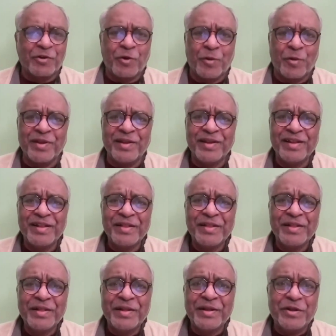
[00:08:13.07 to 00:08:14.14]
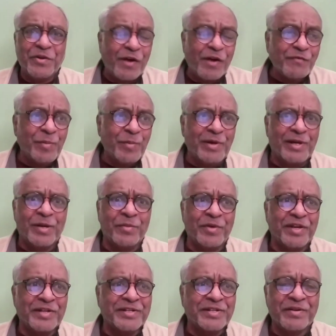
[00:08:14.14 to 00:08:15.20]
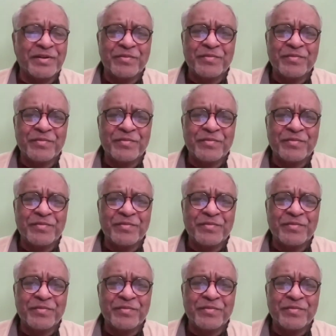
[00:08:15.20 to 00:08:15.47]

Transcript: topic. Nonverbal communication.